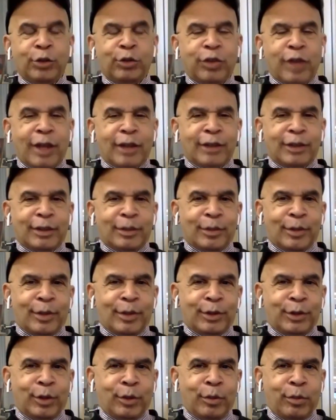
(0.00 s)
too flexible
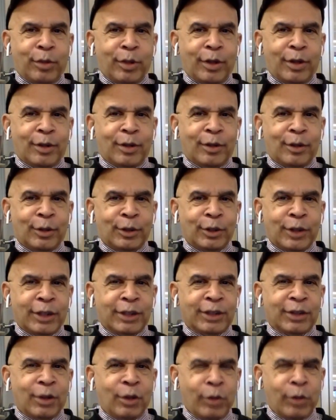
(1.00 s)
or too brittle?
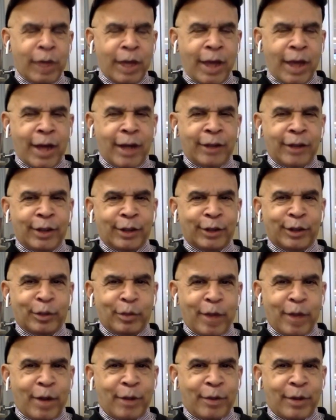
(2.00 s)
We got it just
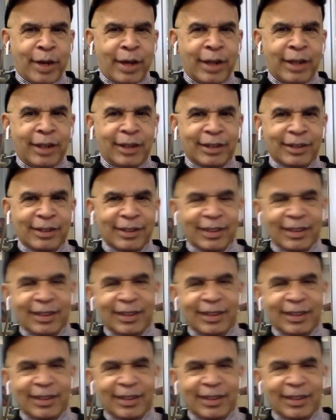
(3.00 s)
about right.